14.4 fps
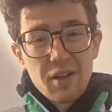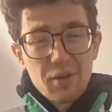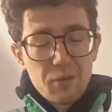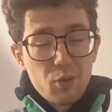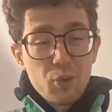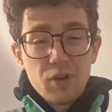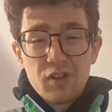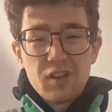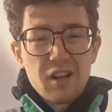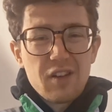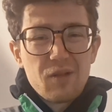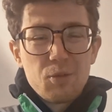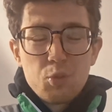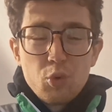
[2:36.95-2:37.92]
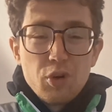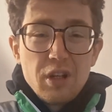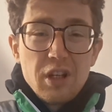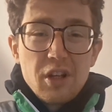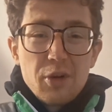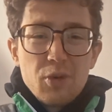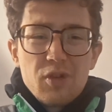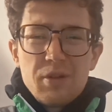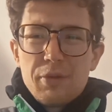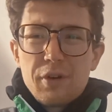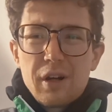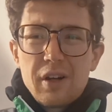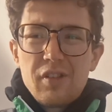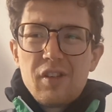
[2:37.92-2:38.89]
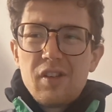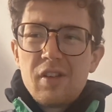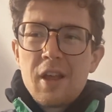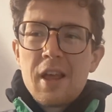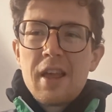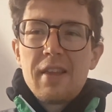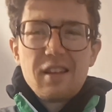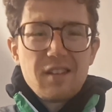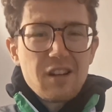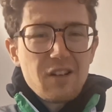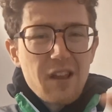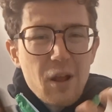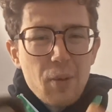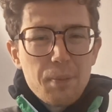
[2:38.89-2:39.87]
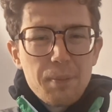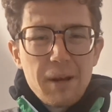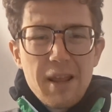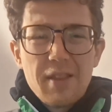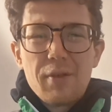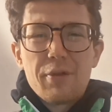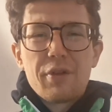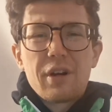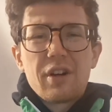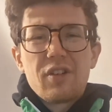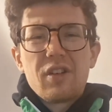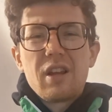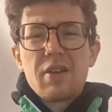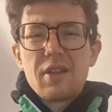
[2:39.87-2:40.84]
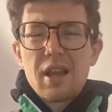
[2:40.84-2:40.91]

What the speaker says: I've always said, woody notes in fragrances, they tend to help blend the fragrance together.